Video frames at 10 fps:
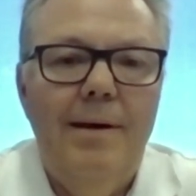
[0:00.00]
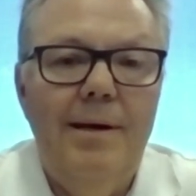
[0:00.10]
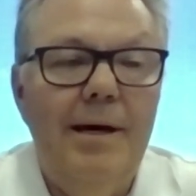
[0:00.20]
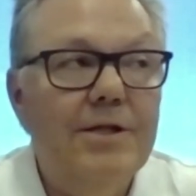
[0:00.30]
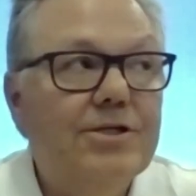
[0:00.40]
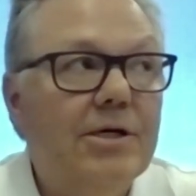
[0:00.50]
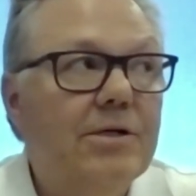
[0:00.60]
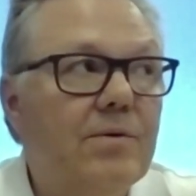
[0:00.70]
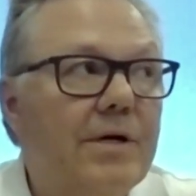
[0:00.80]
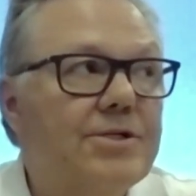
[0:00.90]
Yeah, that's a
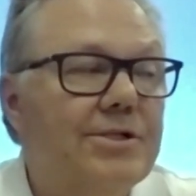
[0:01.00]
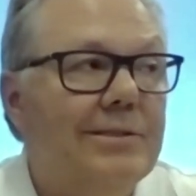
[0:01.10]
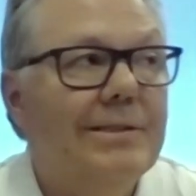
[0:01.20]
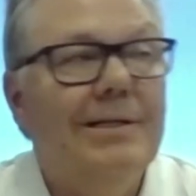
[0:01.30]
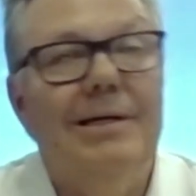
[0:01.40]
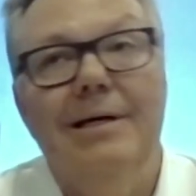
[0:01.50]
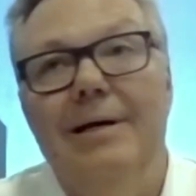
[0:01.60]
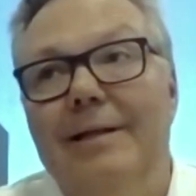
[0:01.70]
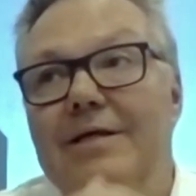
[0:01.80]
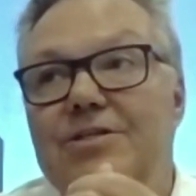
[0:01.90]
good question,
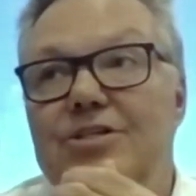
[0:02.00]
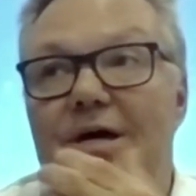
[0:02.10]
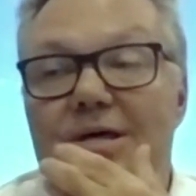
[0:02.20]
uh, Lindsay.